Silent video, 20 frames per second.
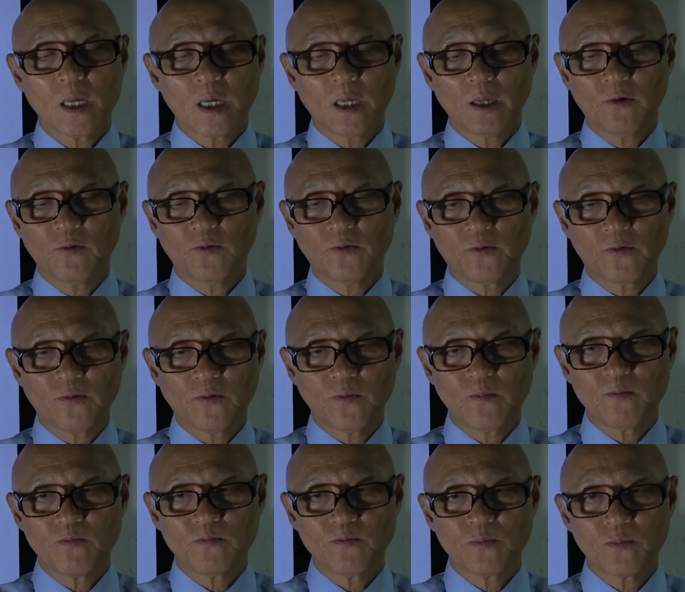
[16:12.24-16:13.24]
If
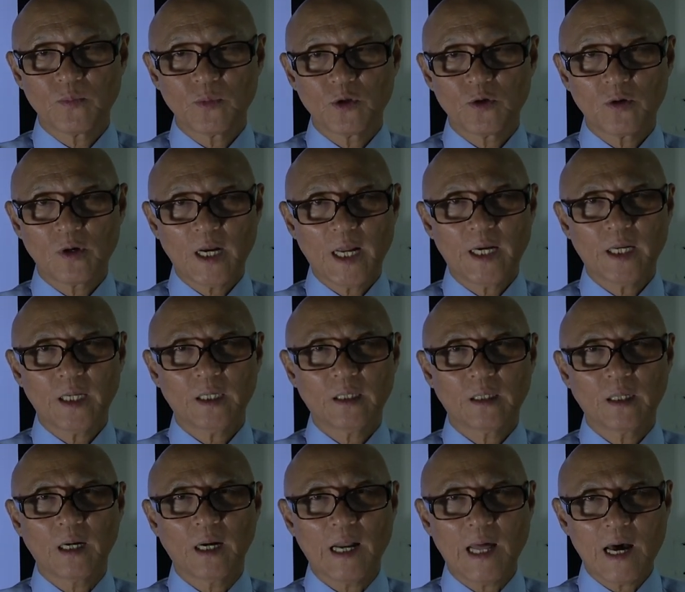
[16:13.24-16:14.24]
you let
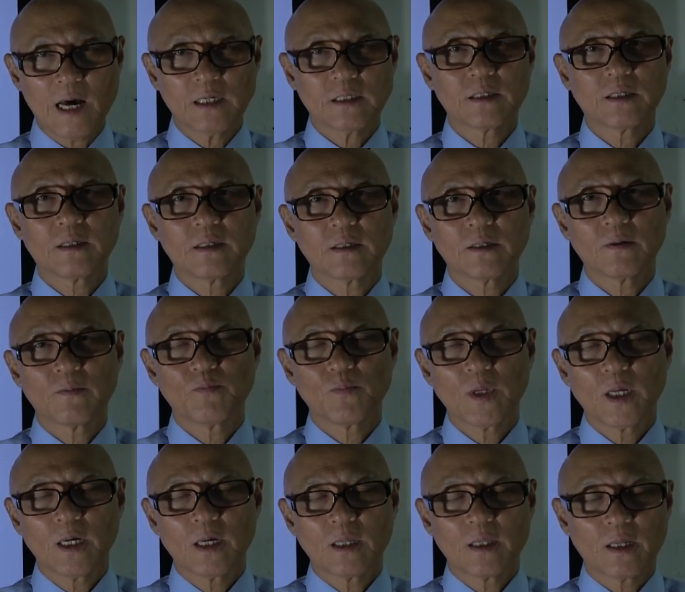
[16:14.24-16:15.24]
it last,
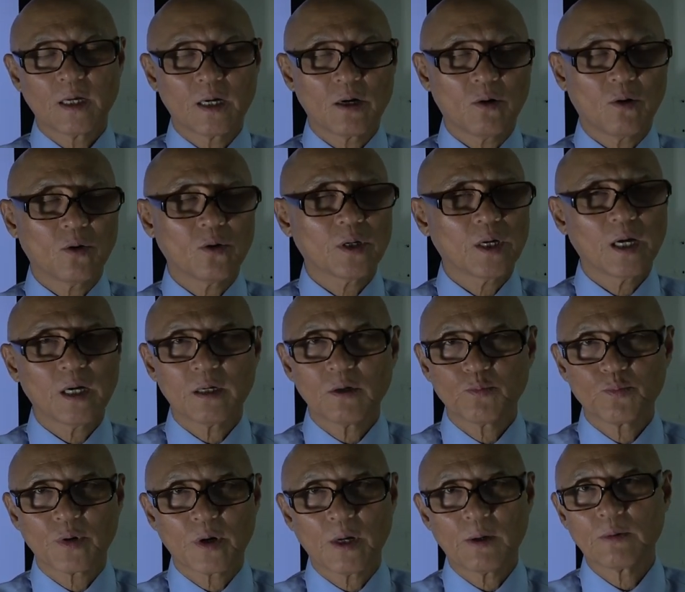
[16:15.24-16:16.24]
then all kind
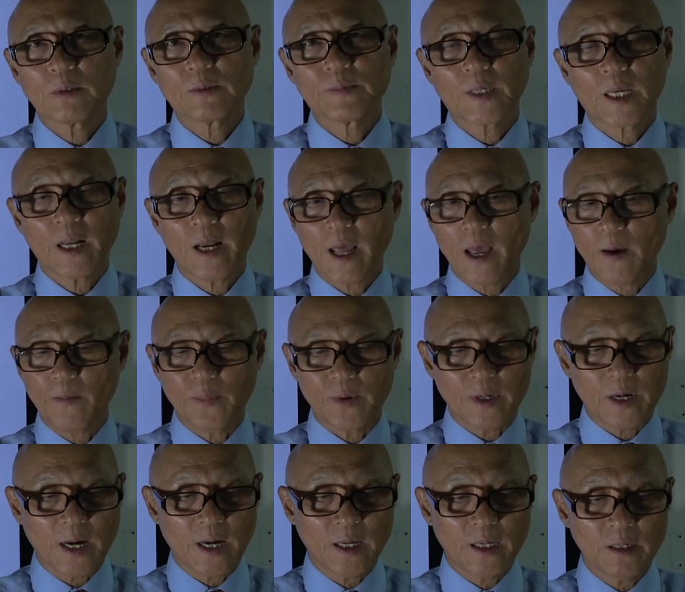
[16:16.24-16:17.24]
of problems can
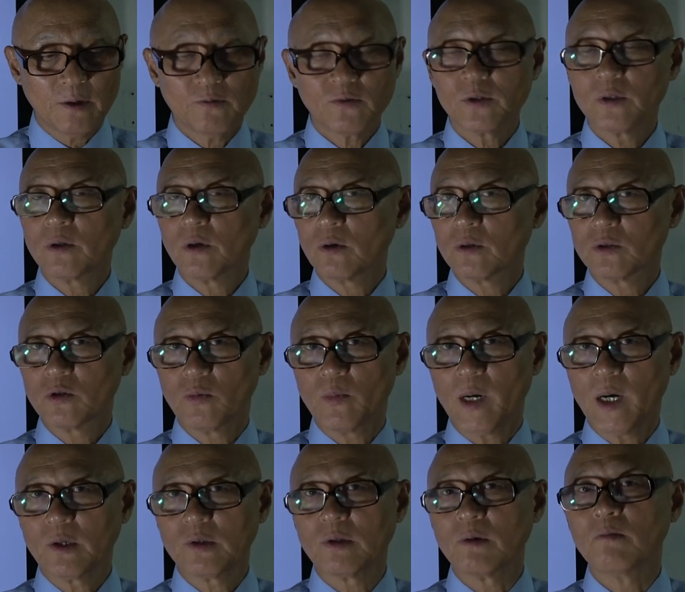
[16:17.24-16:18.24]
happen. I even talked
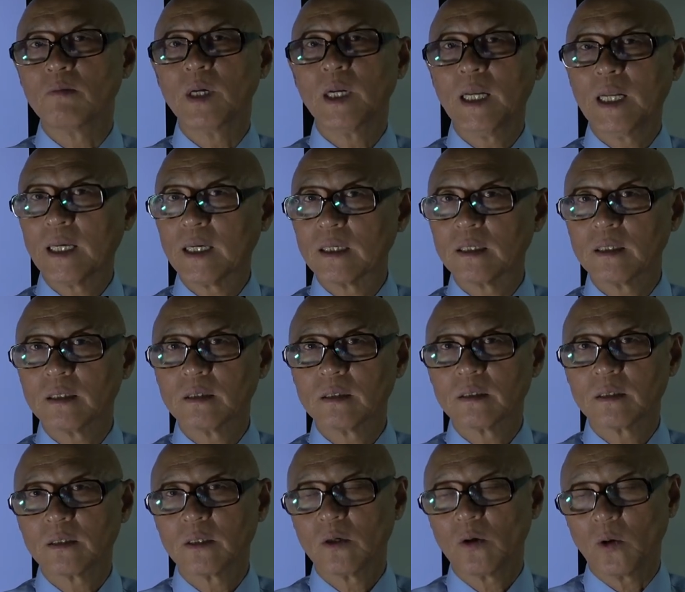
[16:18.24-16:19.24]
about the
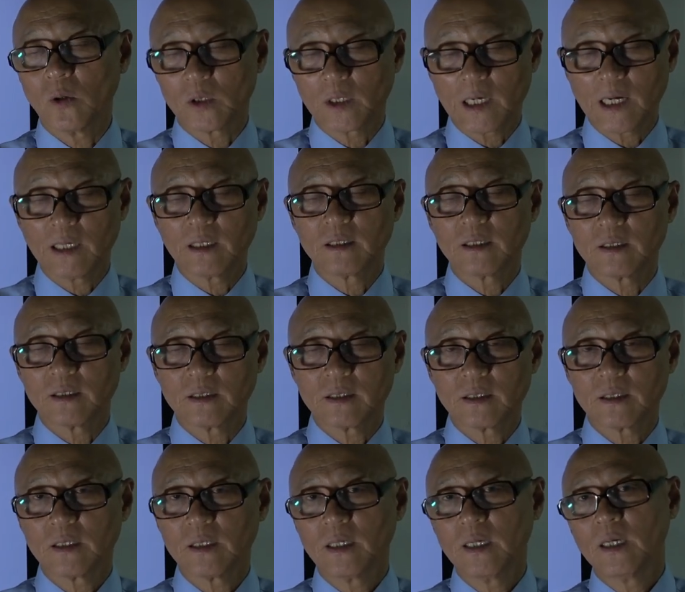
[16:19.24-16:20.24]
malignant
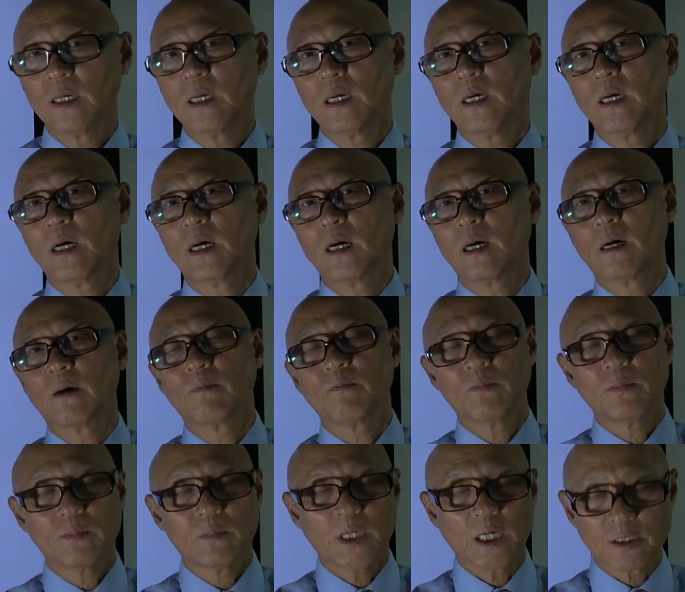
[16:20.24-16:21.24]
otitis
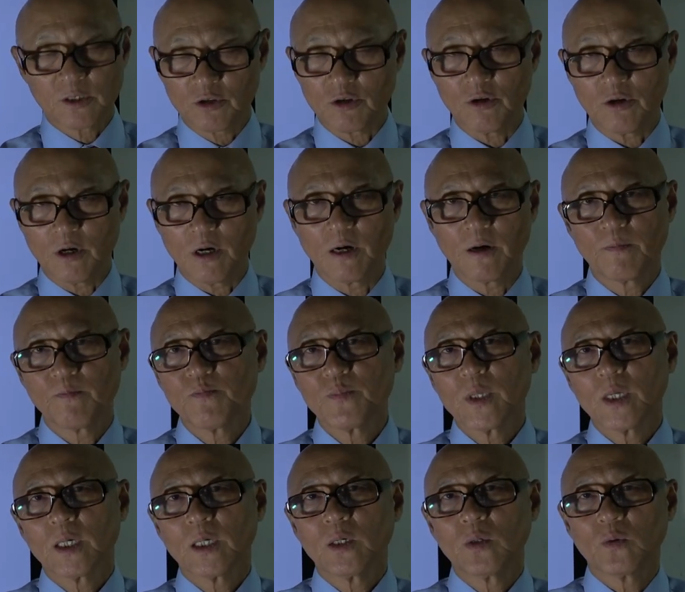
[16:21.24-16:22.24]
externa,
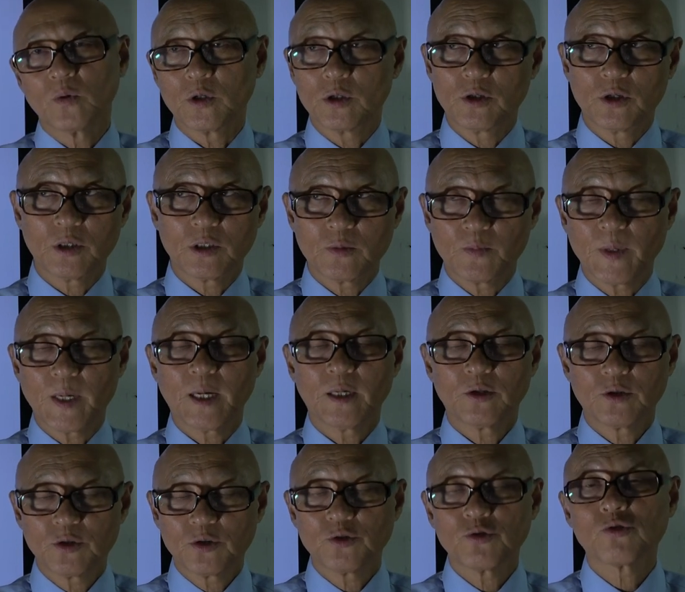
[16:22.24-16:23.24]
which is by
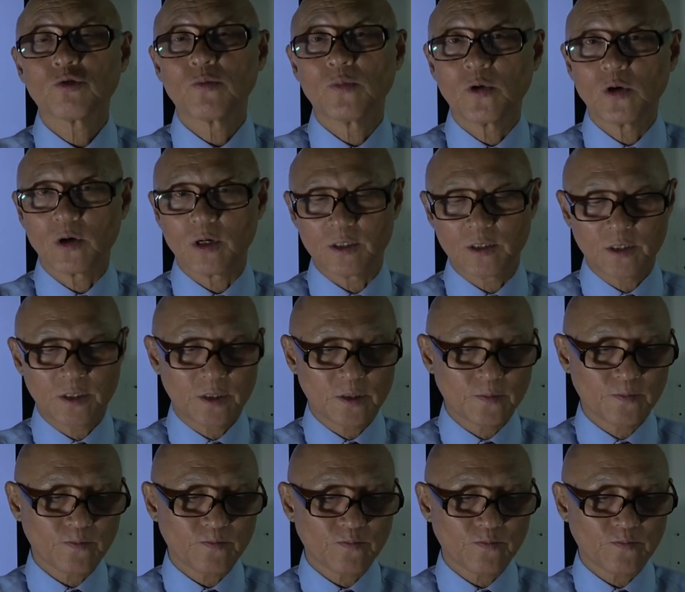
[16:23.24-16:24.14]
Pseudomonas.